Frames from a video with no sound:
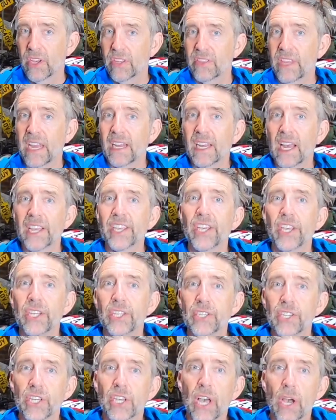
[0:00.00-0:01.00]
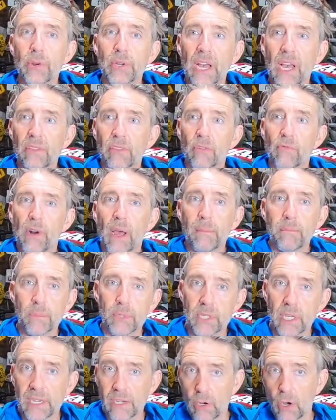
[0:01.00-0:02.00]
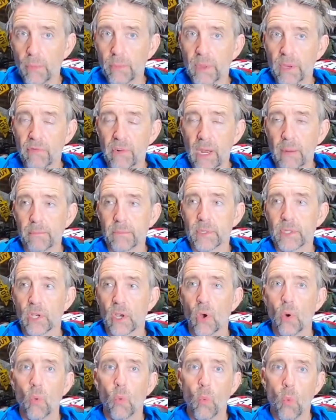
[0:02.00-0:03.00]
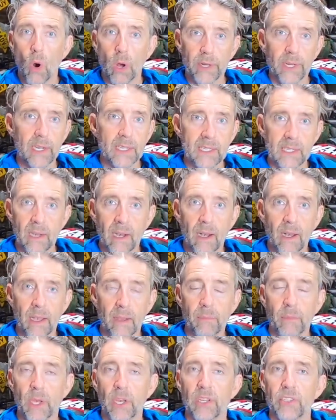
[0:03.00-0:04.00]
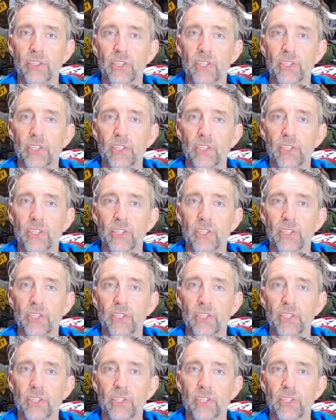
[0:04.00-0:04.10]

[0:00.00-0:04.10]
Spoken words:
They like you to go down the ramps and up the ramps one at a time,